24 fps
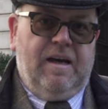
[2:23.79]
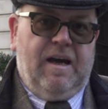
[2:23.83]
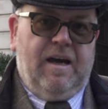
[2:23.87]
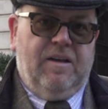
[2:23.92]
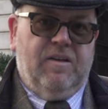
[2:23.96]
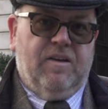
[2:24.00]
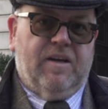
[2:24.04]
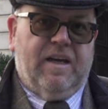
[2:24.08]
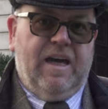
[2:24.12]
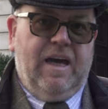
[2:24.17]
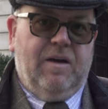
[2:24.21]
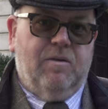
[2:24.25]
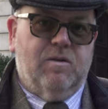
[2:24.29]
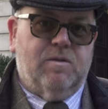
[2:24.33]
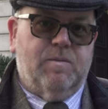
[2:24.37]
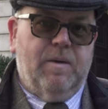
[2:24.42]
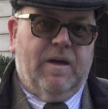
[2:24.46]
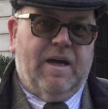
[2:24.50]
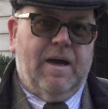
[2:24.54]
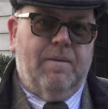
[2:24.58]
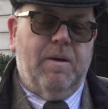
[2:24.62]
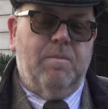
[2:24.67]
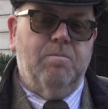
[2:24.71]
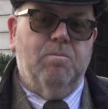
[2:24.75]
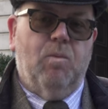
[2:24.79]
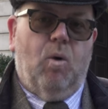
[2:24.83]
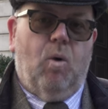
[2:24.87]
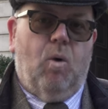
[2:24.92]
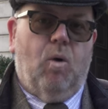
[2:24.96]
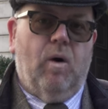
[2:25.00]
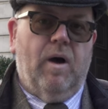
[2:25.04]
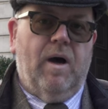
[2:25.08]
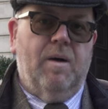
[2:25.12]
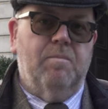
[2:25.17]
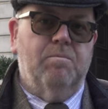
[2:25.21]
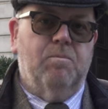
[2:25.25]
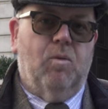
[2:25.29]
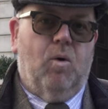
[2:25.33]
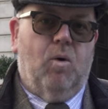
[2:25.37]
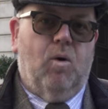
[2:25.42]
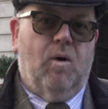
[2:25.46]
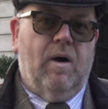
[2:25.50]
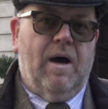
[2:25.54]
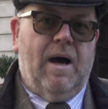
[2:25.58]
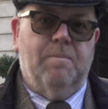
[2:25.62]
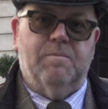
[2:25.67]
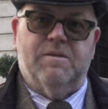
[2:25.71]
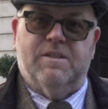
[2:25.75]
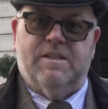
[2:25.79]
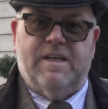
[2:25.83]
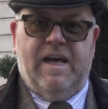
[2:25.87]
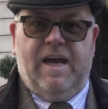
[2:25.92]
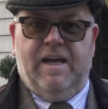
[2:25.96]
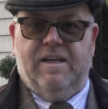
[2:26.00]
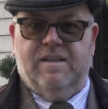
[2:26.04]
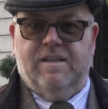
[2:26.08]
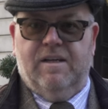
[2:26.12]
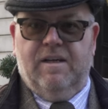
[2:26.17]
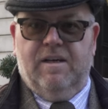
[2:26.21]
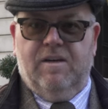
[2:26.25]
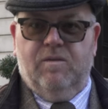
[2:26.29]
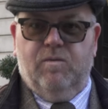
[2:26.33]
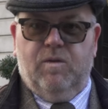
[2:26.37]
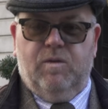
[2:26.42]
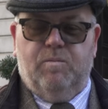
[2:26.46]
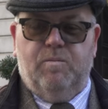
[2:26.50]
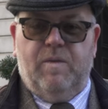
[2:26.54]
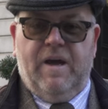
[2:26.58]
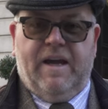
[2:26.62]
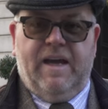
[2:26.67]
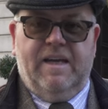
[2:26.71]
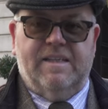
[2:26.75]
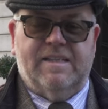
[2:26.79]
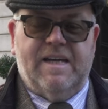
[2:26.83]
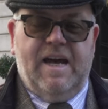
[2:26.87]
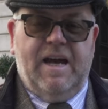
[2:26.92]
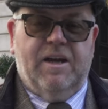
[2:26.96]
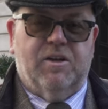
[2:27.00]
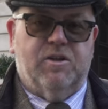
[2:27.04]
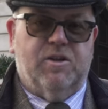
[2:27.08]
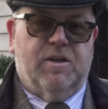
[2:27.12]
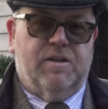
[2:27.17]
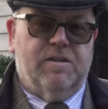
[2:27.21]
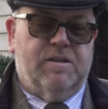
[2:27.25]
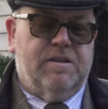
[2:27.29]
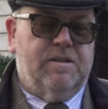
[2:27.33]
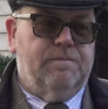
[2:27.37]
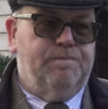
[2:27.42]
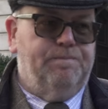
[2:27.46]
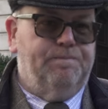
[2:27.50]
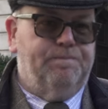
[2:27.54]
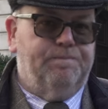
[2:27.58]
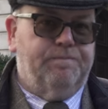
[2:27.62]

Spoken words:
and the king was becoming more and more upset with Becket's actions.